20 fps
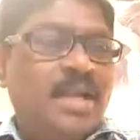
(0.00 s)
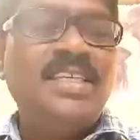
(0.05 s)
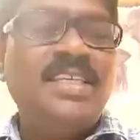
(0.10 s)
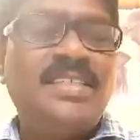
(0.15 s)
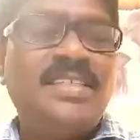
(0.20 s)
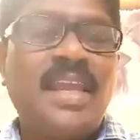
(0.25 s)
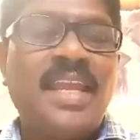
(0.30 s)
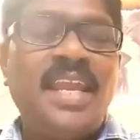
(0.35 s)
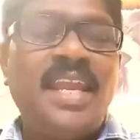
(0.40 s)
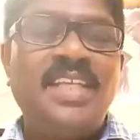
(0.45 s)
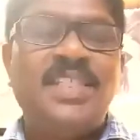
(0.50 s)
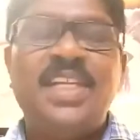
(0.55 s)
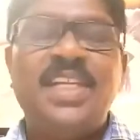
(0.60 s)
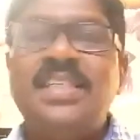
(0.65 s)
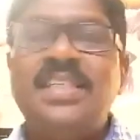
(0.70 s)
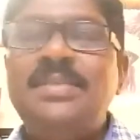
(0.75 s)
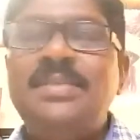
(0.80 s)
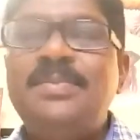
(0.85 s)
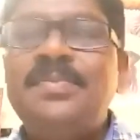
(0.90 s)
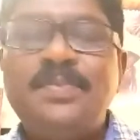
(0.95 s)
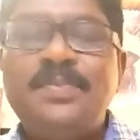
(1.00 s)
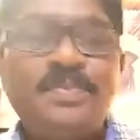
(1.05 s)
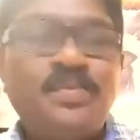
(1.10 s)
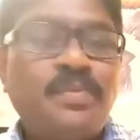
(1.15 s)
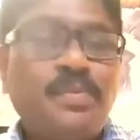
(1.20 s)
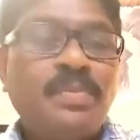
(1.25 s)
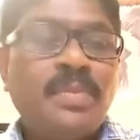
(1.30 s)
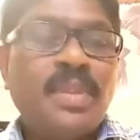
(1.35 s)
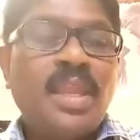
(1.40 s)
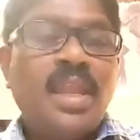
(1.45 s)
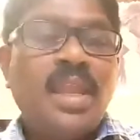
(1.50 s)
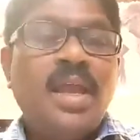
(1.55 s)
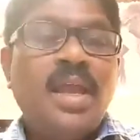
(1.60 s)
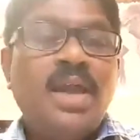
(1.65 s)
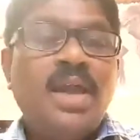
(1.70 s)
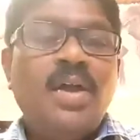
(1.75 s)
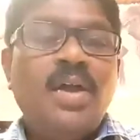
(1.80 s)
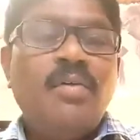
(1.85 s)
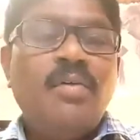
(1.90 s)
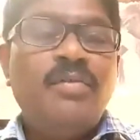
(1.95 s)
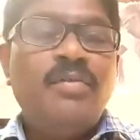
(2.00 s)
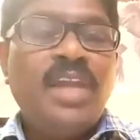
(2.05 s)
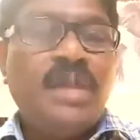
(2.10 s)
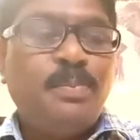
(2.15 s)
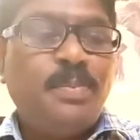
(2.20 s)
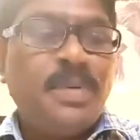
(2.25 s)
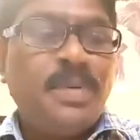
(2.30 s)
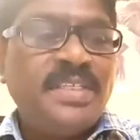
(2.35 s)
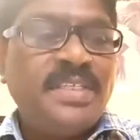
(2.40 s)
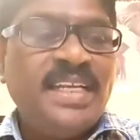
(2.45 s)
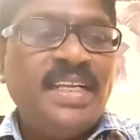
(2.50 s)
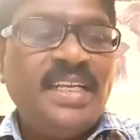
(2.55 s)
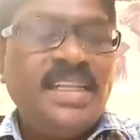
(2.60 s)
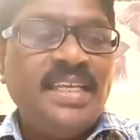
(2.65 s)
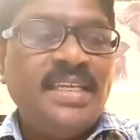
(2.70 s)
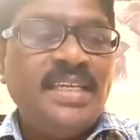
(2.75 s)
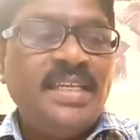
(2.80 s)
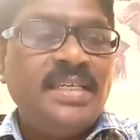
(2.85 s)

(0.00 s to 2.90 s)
this occasion, we are presenting...